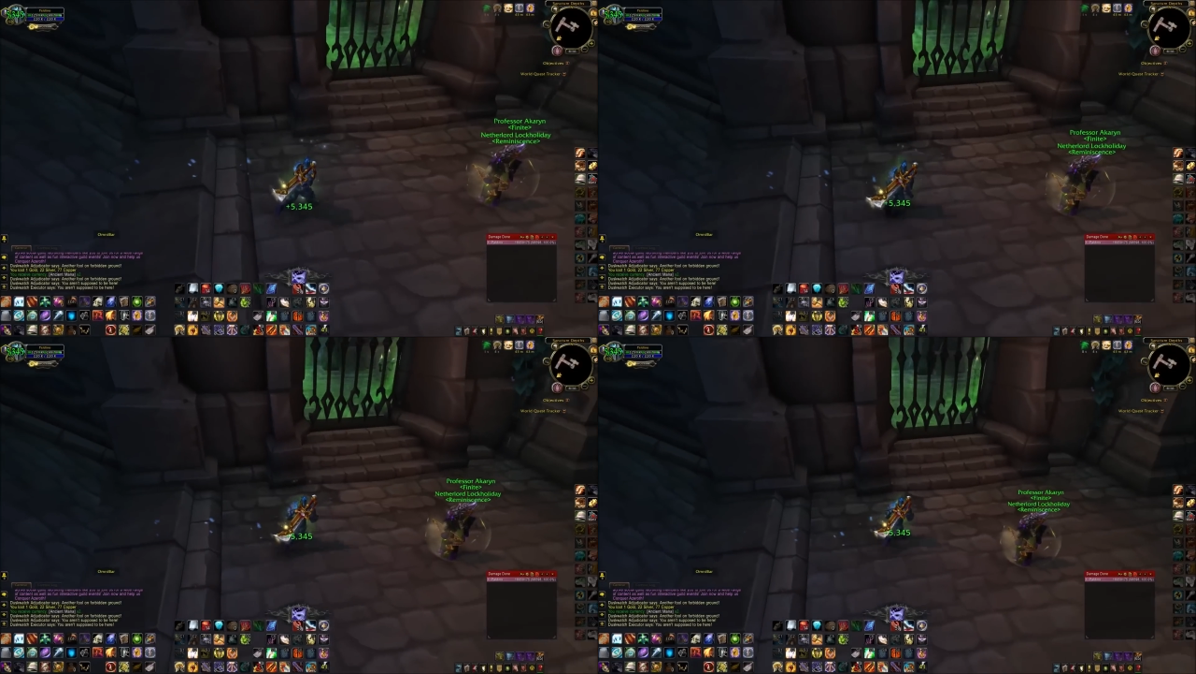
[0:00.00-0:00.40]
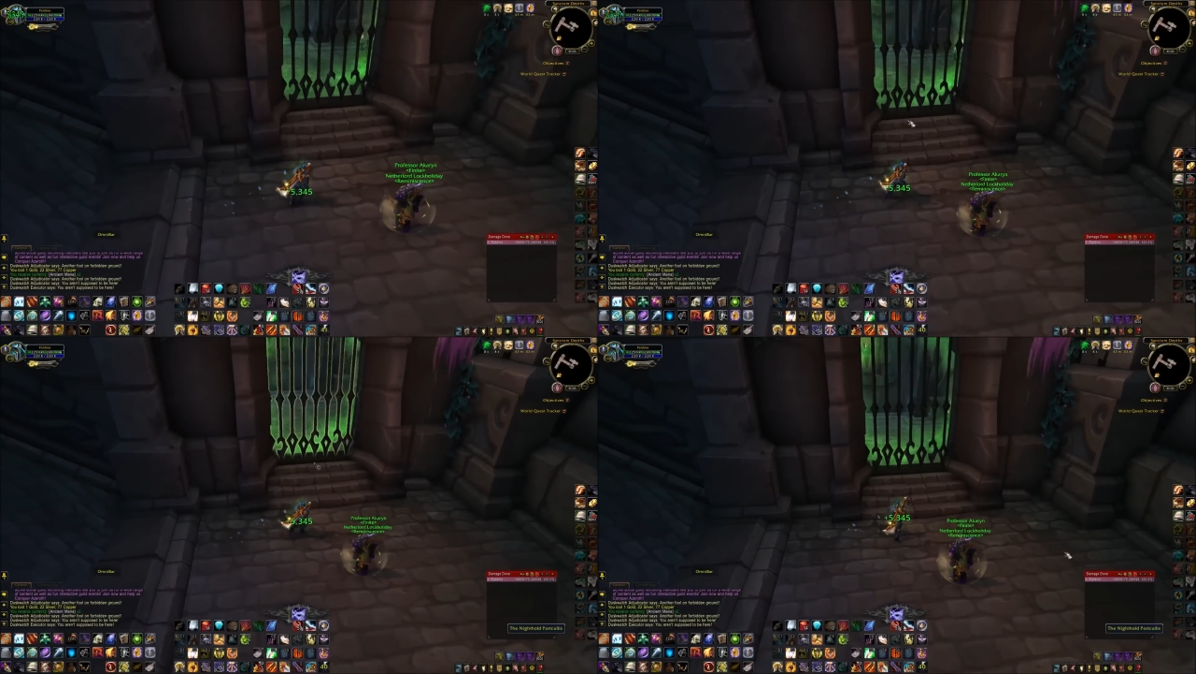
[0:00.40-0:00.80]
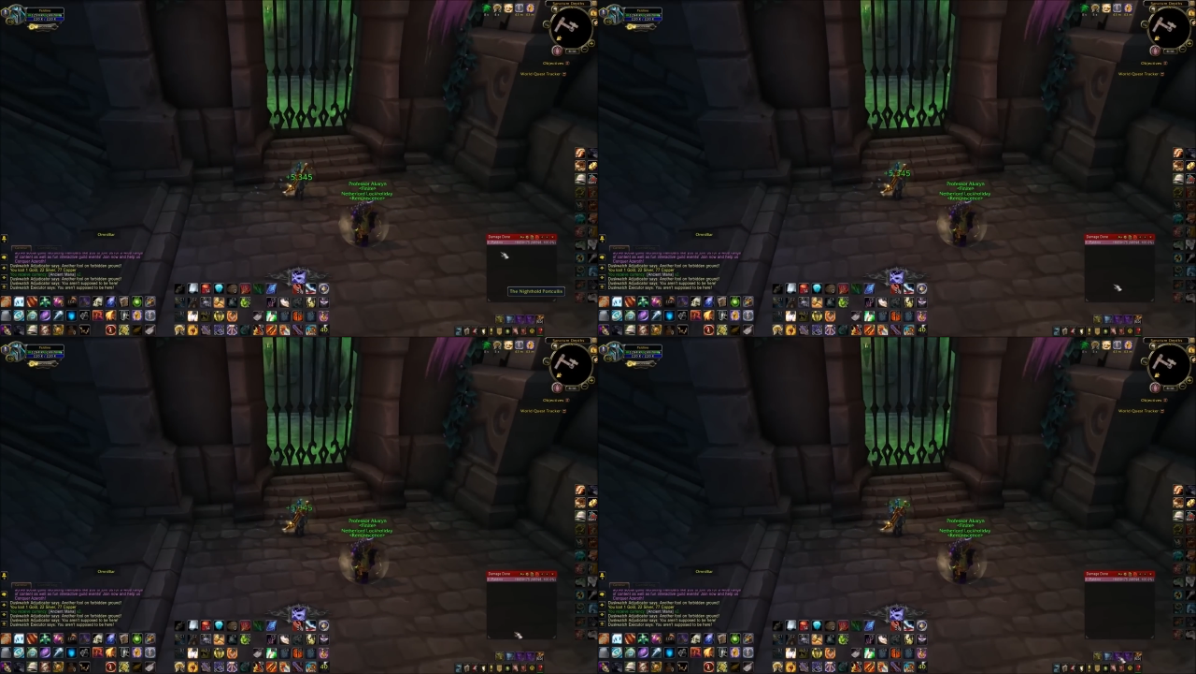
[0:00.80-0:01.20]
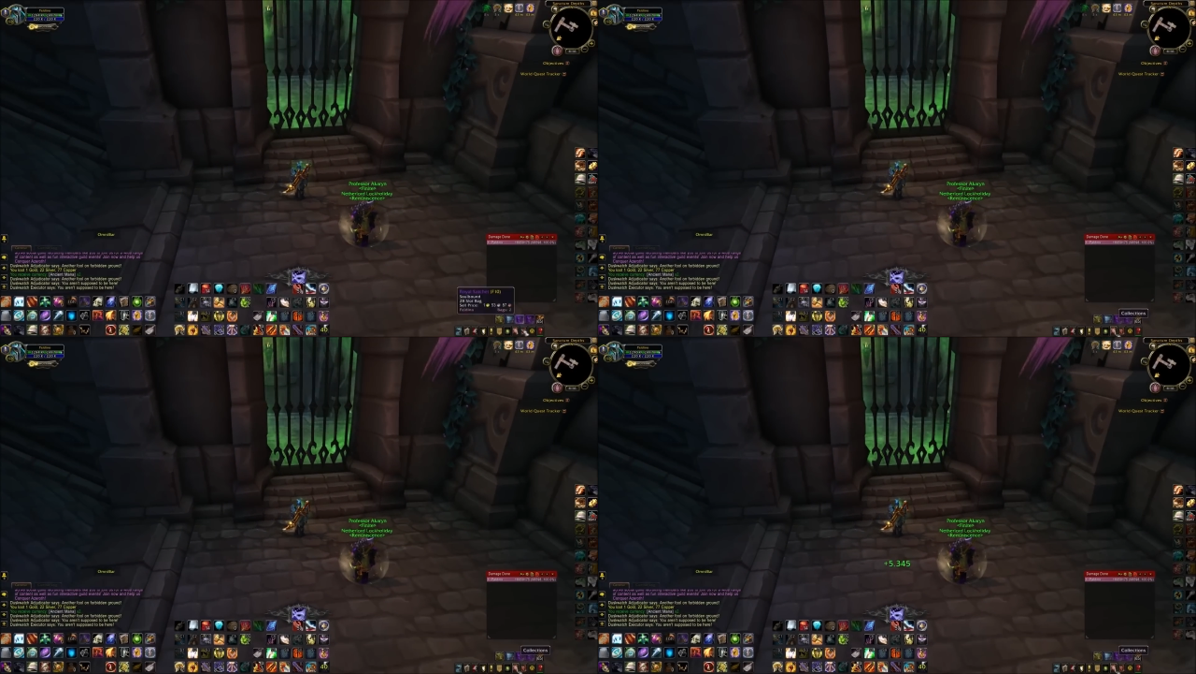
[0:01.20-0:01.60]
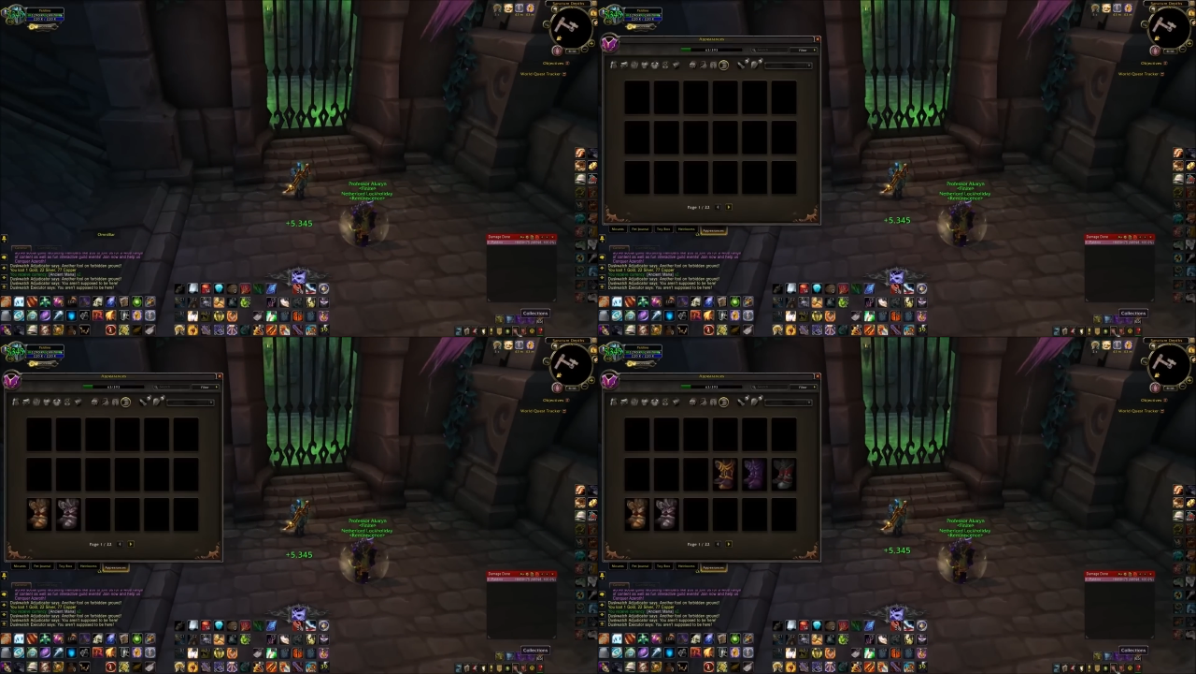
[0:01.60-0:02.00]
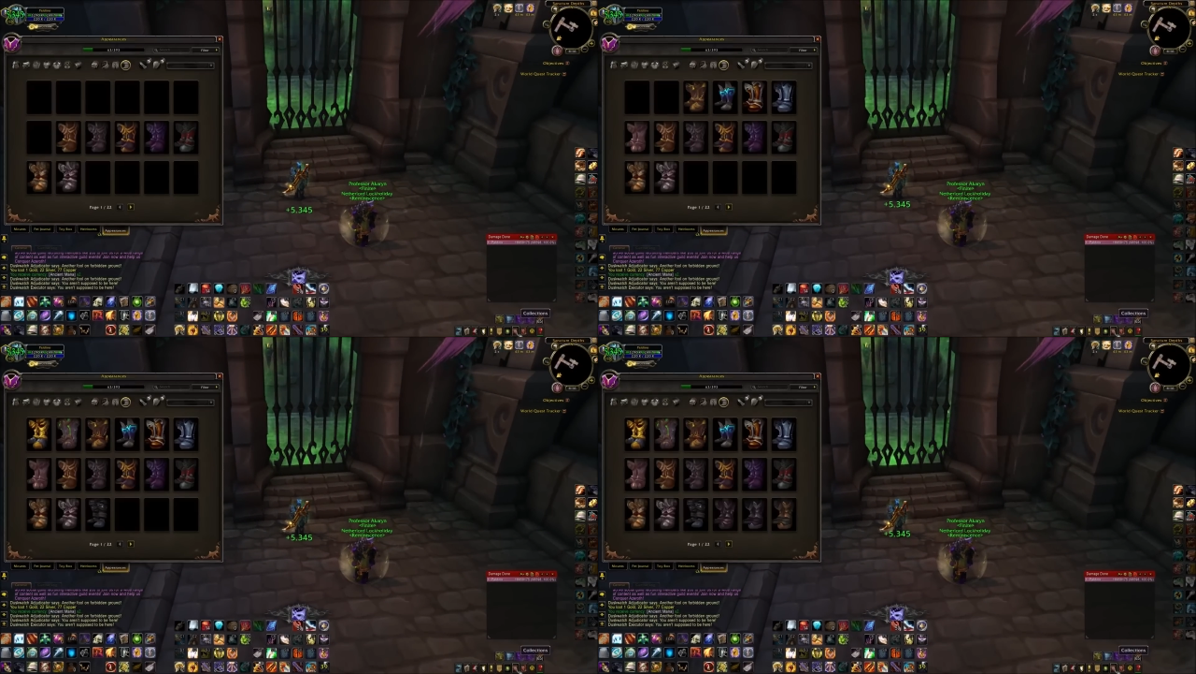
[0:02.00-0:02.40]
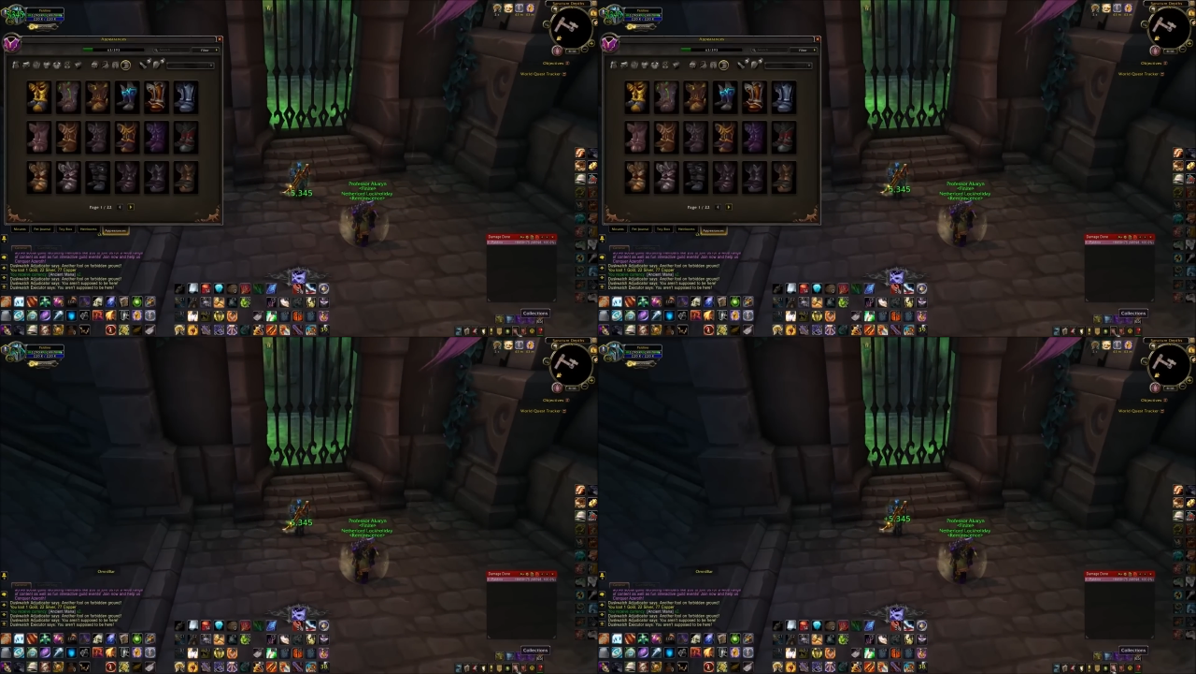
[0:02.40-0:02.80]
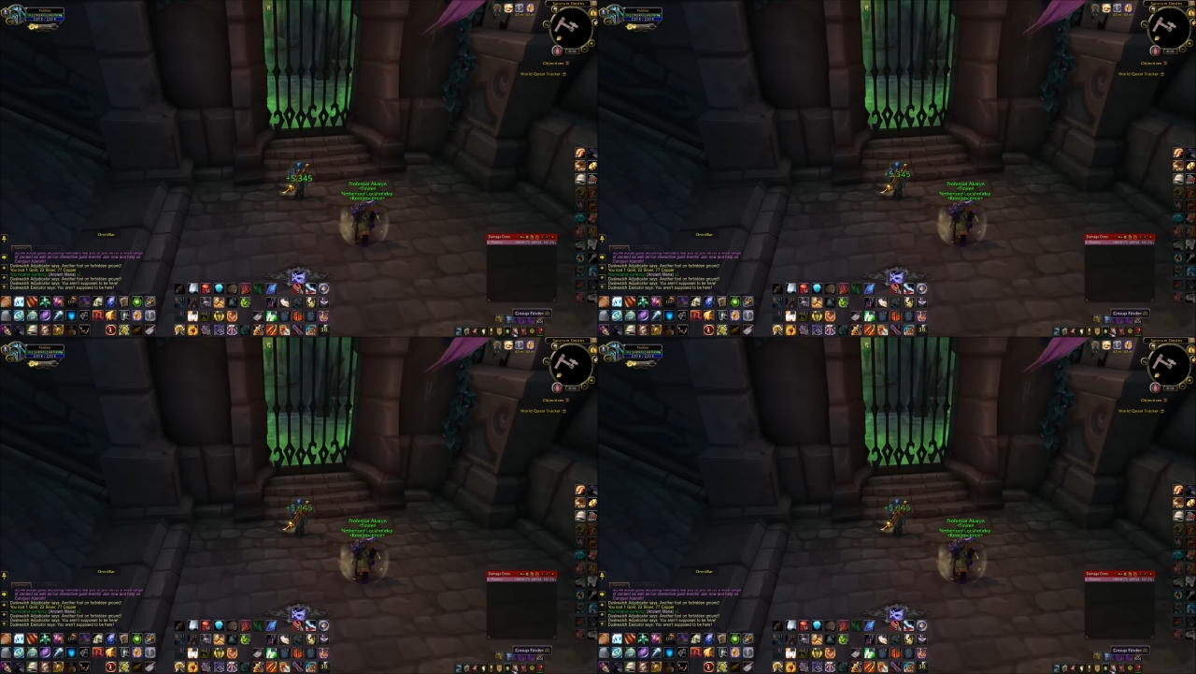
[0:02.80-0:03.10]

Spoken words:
No face is visible, so there are no lips to read.